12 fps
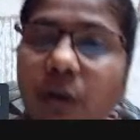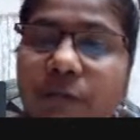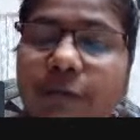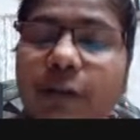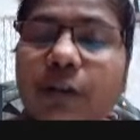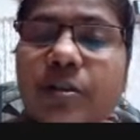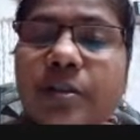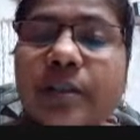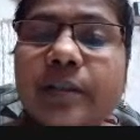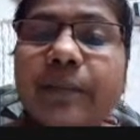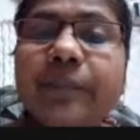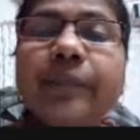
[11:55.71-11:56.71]
Of
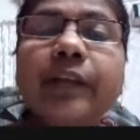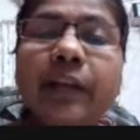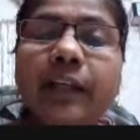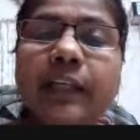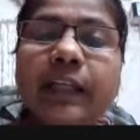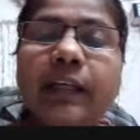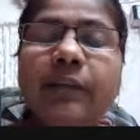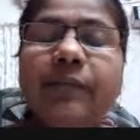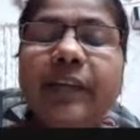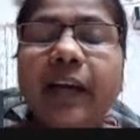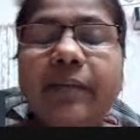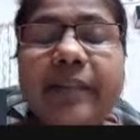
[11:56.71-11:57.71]
course, we
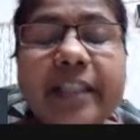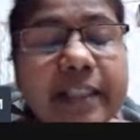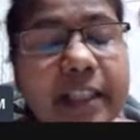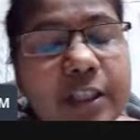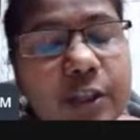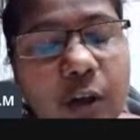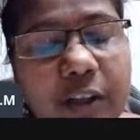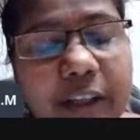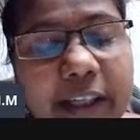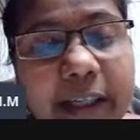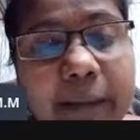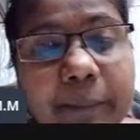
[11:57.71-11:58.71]
have discussed
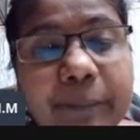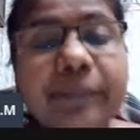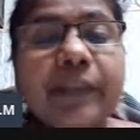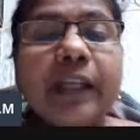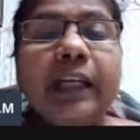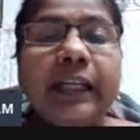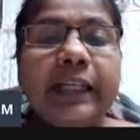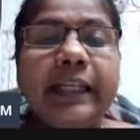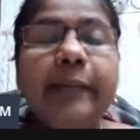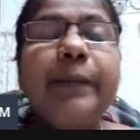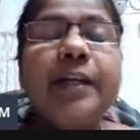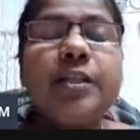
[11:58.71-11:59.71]
already,
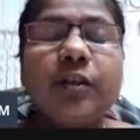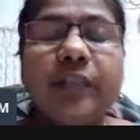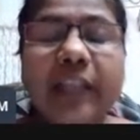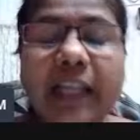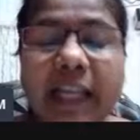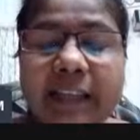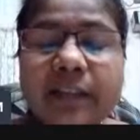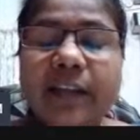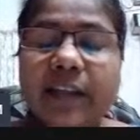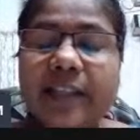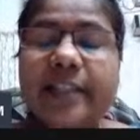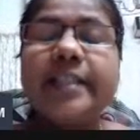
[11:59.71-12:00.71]
depends on the length.
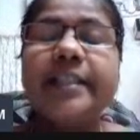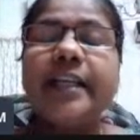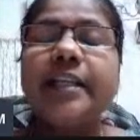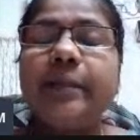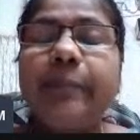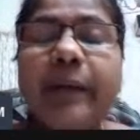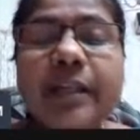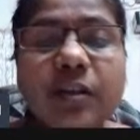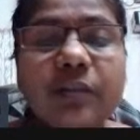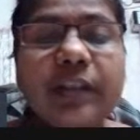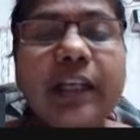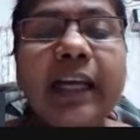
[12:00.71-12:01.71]
Resistance depends
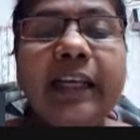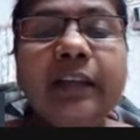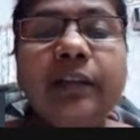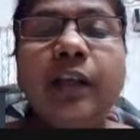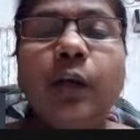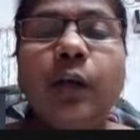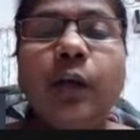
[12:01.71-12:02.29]
on the length.